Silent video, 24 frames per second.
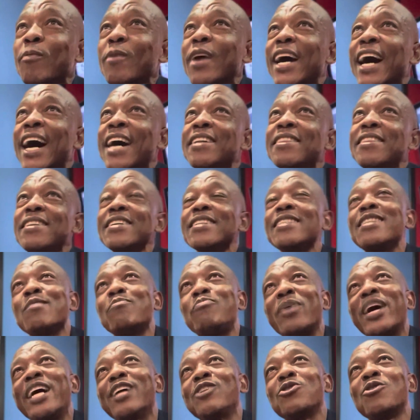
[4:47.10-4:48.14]
I think the
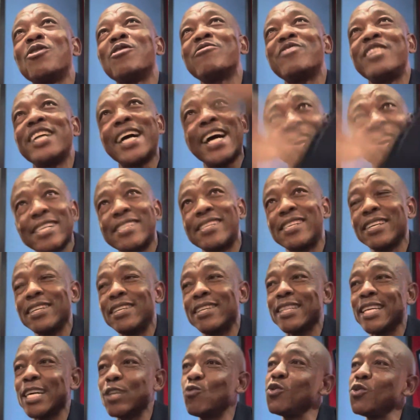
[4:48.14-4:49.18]
part of the asset
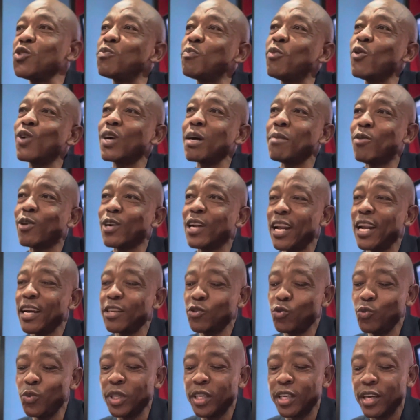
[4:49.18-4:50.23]
that we spoke about
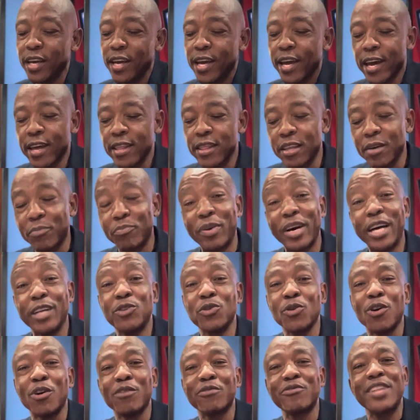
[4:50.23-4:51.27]
last week and the part
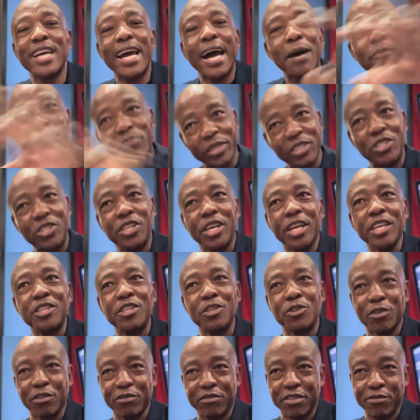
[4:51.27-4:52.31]
of the
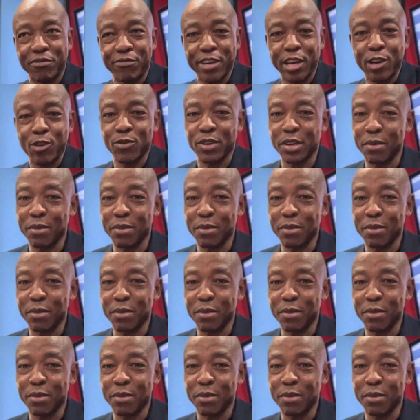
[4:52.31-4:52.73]
appreciation of the value.